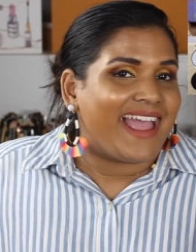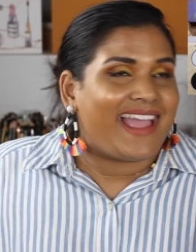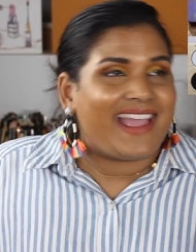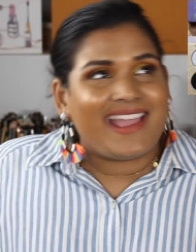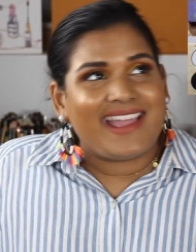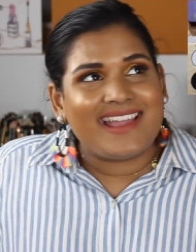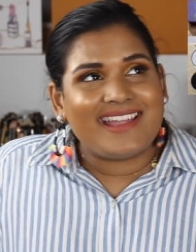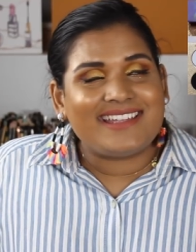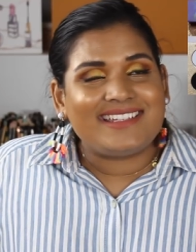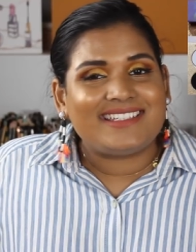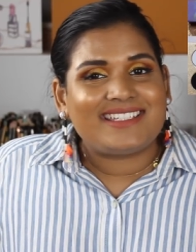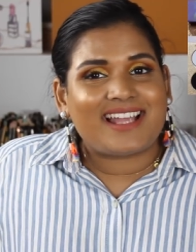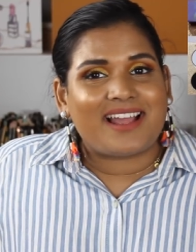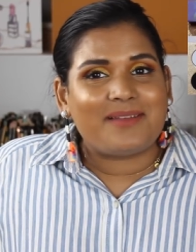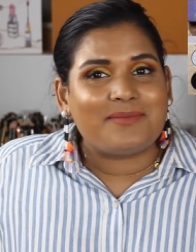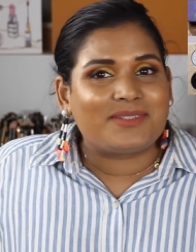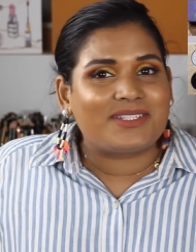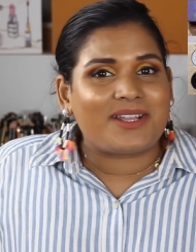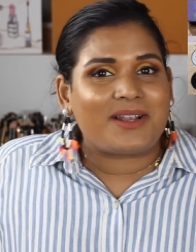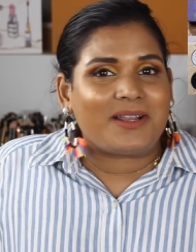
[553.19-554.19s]
And
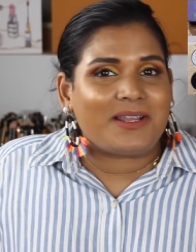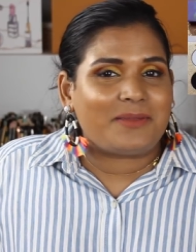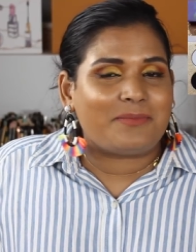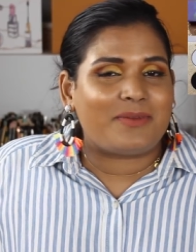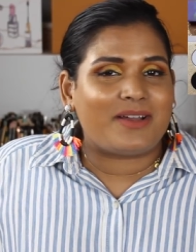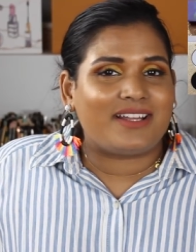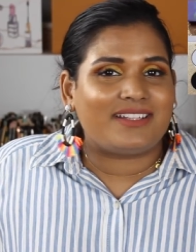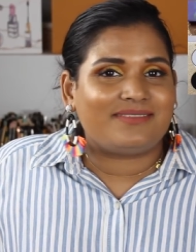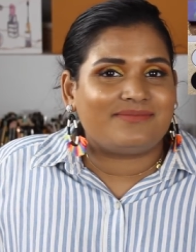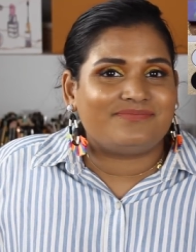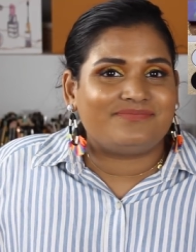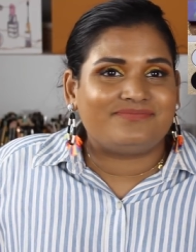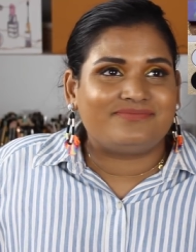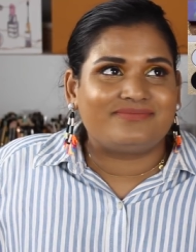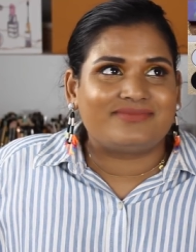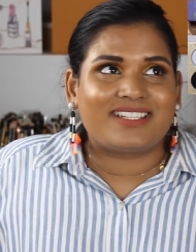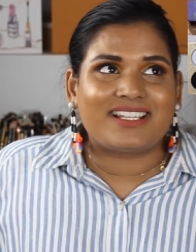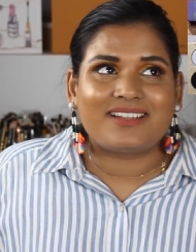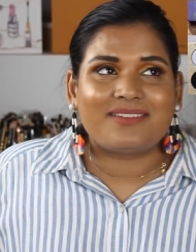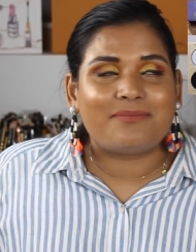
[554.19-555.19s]
I'm sorry, but
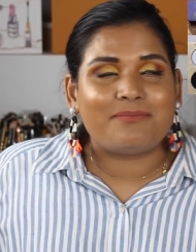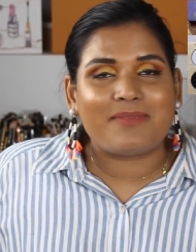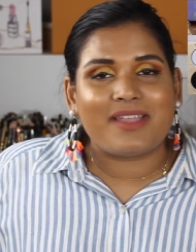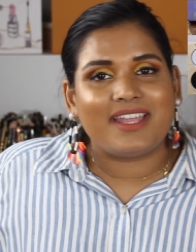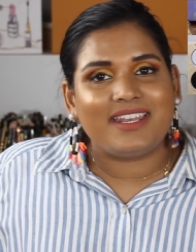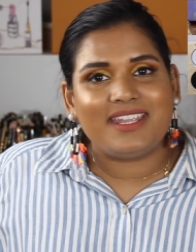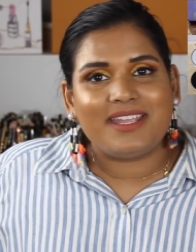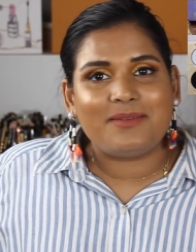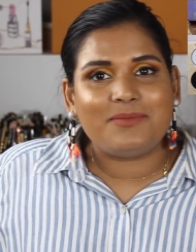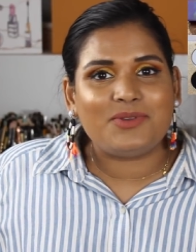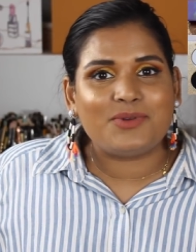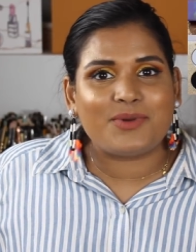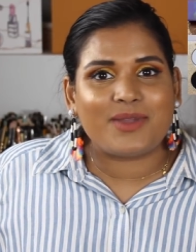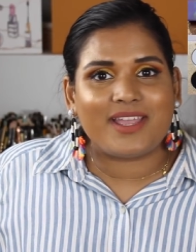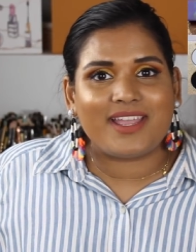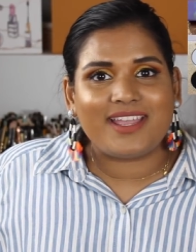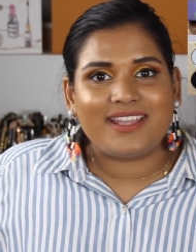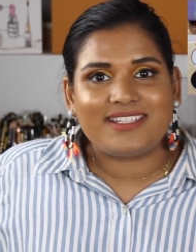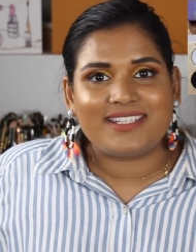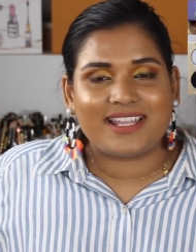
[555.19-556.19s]
Manny
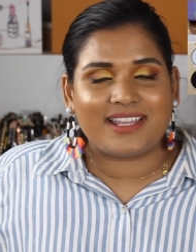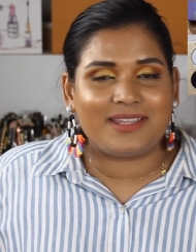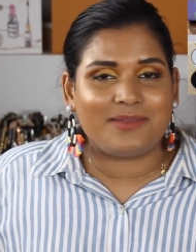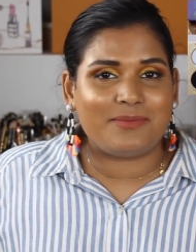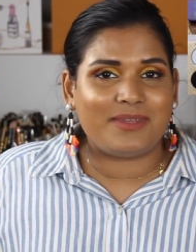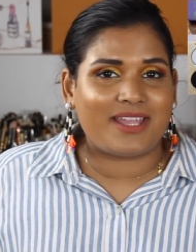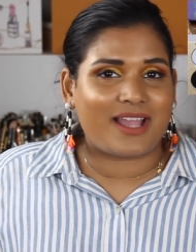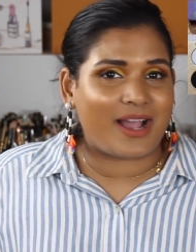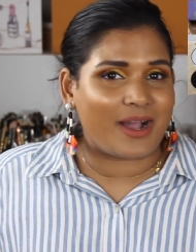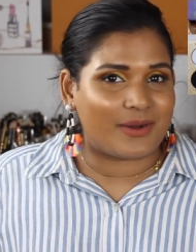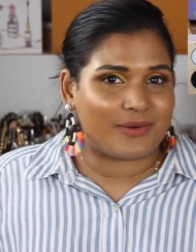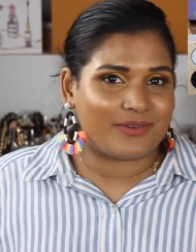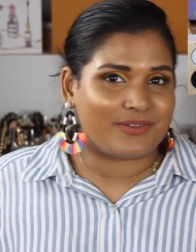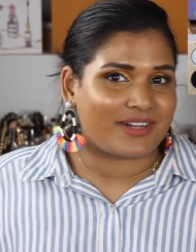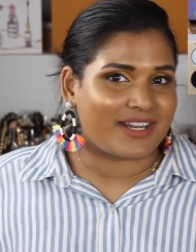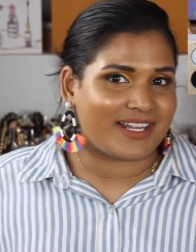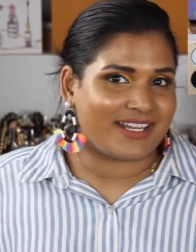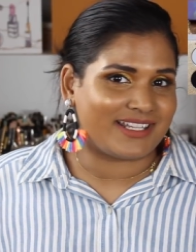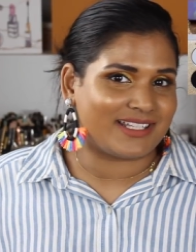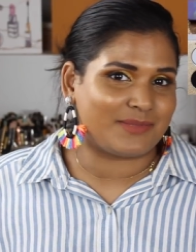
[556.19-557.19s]
MUA telling me how
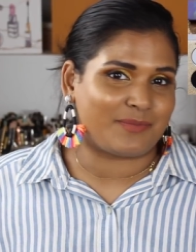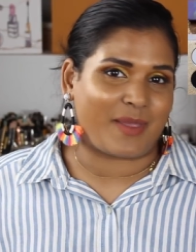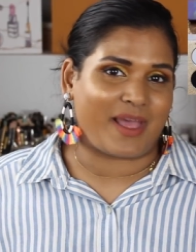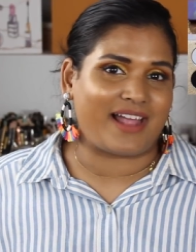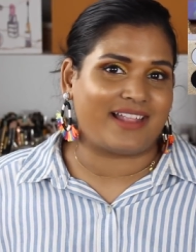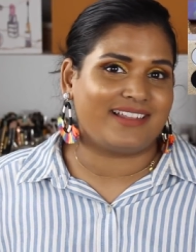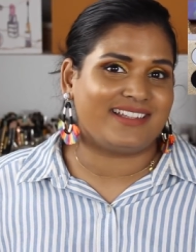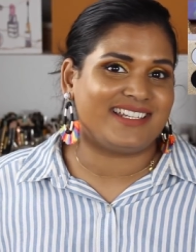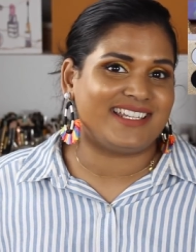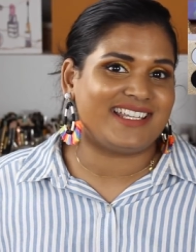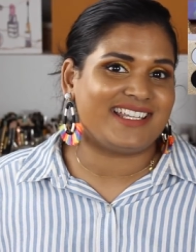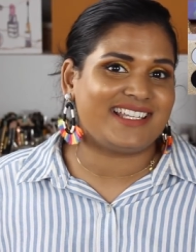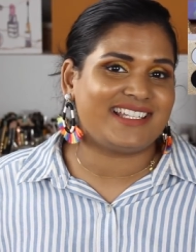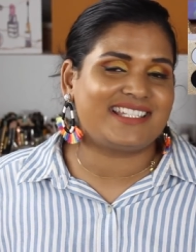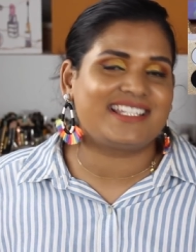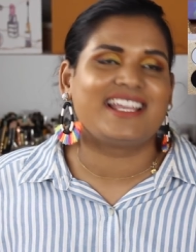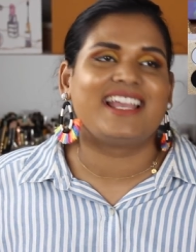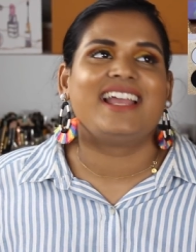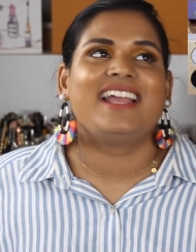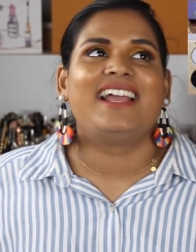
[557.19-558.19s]
great his palette
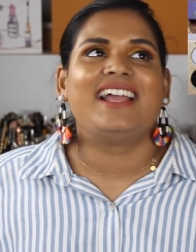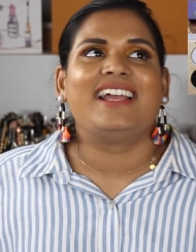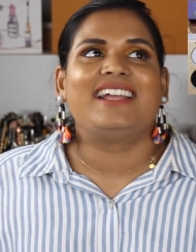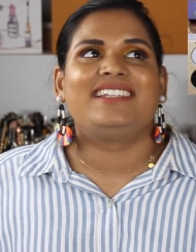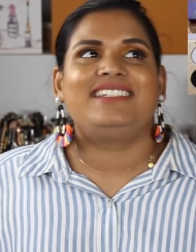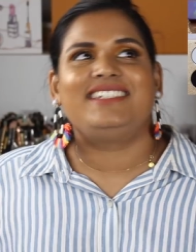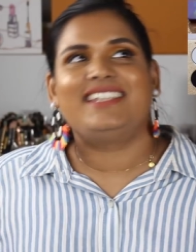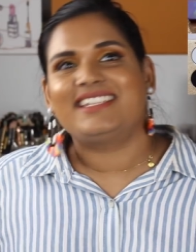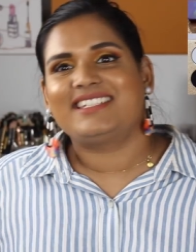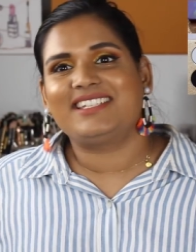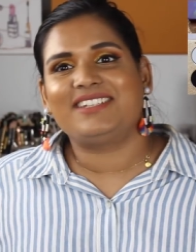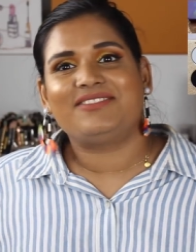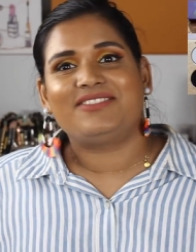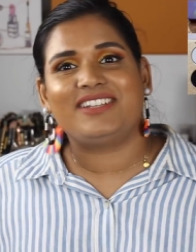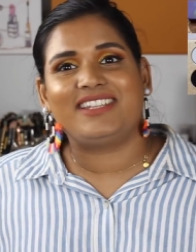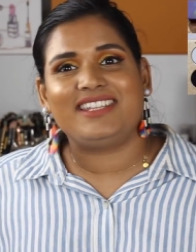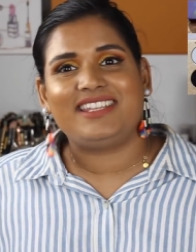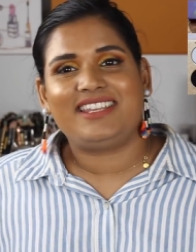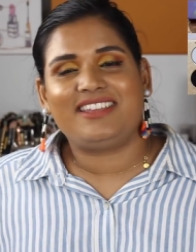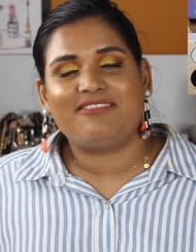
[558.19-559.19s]
is doesn't
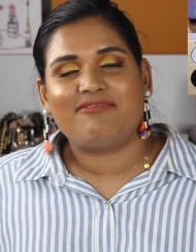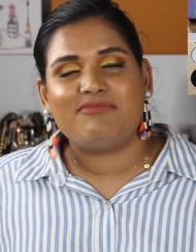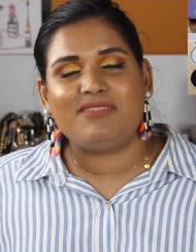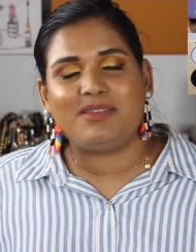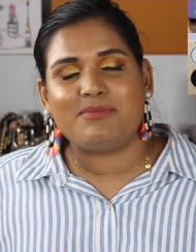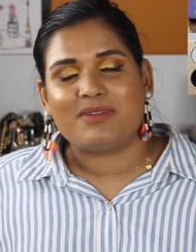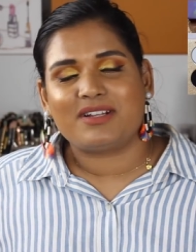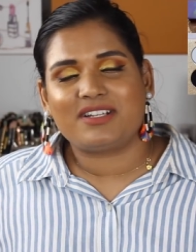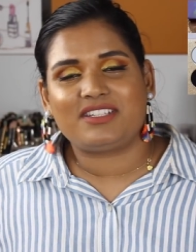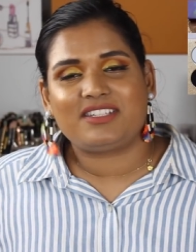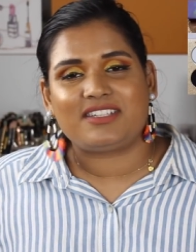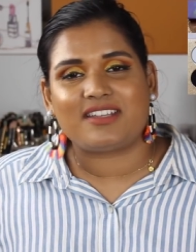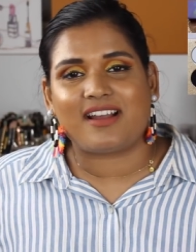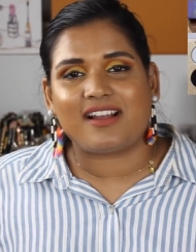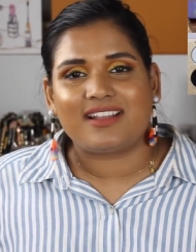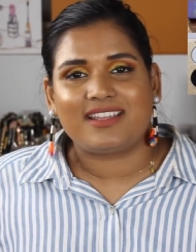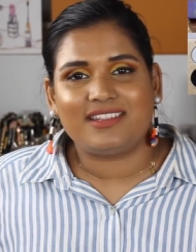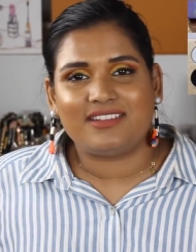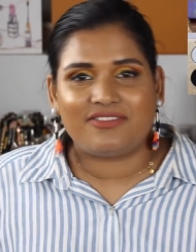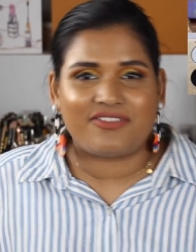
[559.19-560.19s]
really give me much
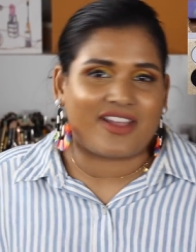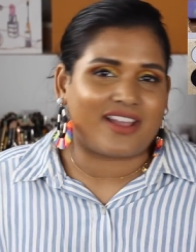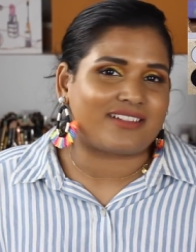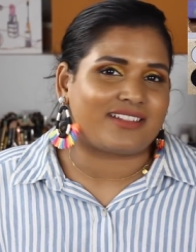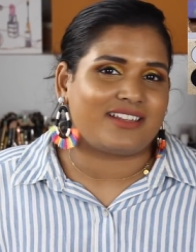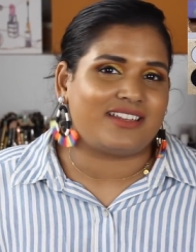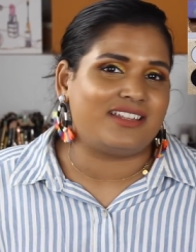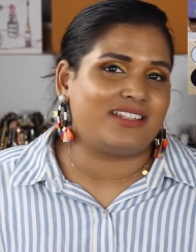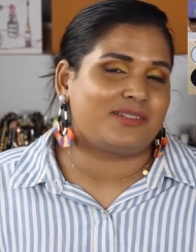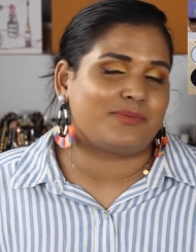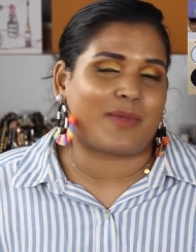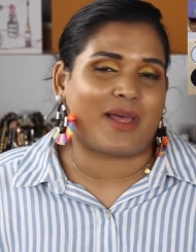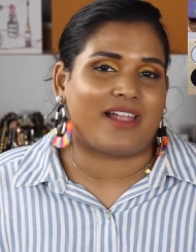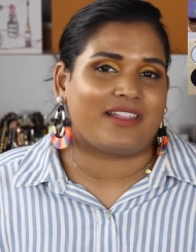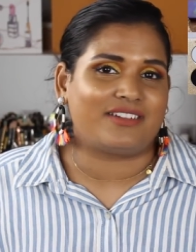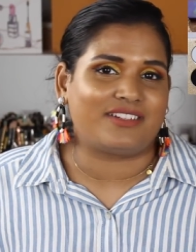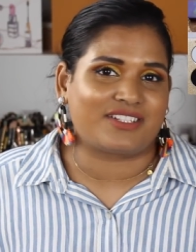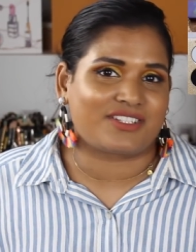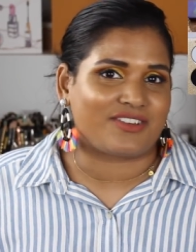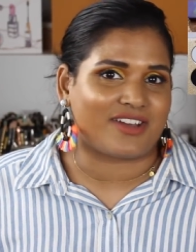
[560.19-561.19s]
shock in the fact that his
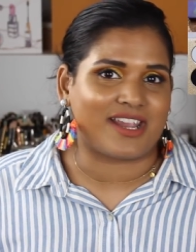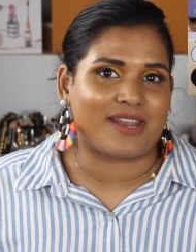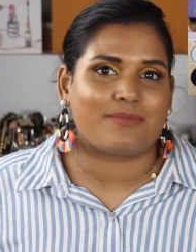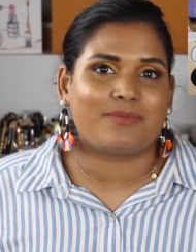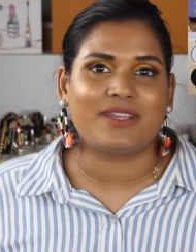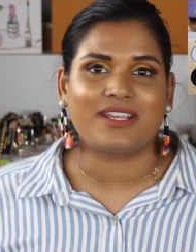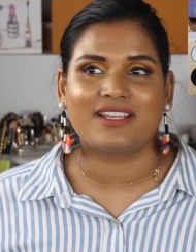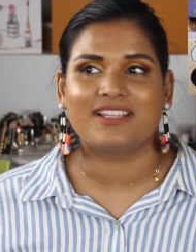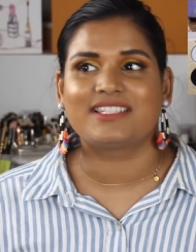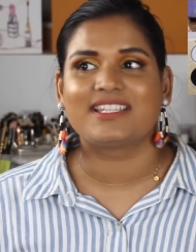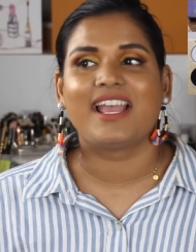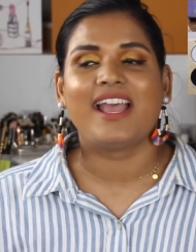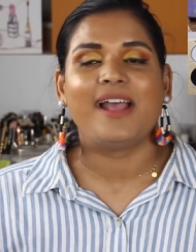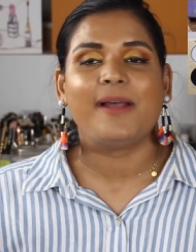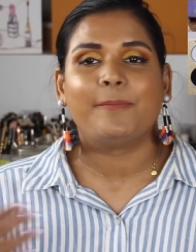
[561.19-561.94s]
palette is great because